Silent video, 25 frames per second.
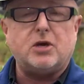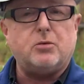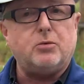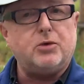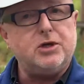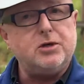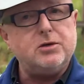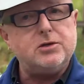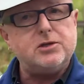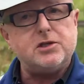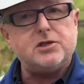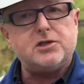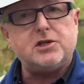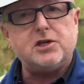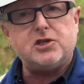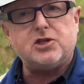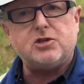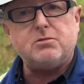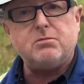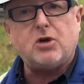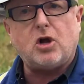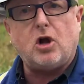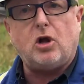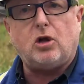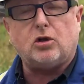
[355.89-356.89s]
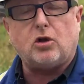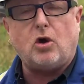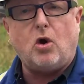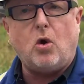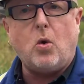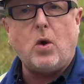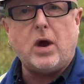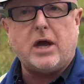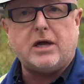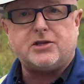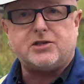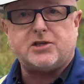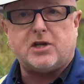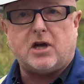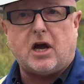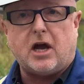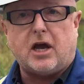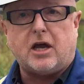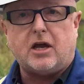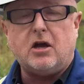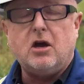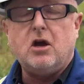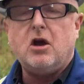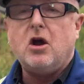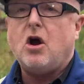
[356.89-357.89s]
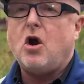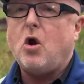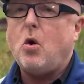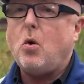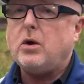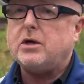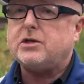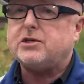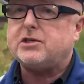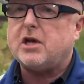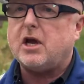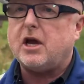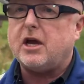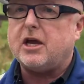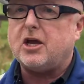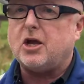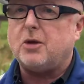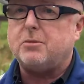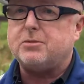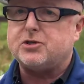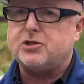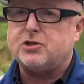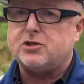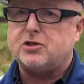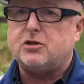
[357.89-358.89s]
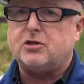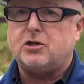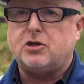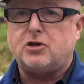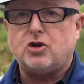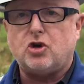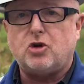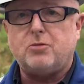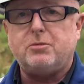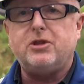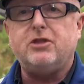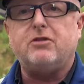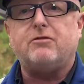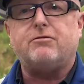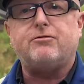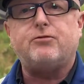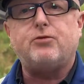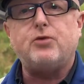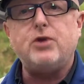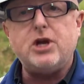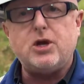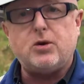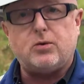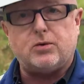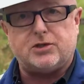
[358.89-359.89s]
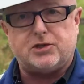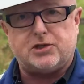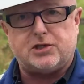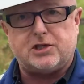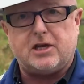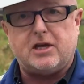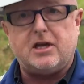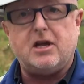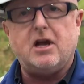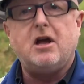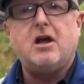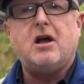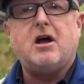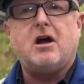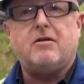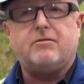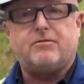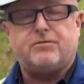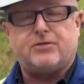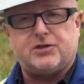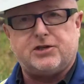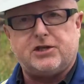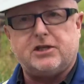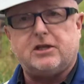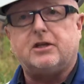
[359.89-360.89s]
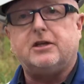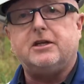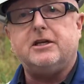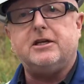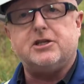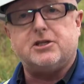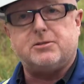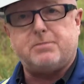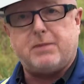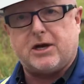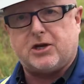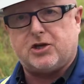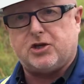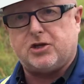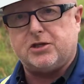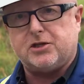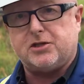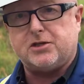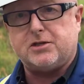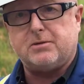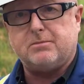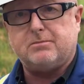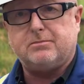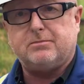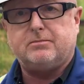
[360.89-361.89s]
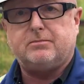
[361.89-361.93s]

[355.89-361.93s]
and we use a system called OSI. OSI helps us to determine the frequency of facility inspections.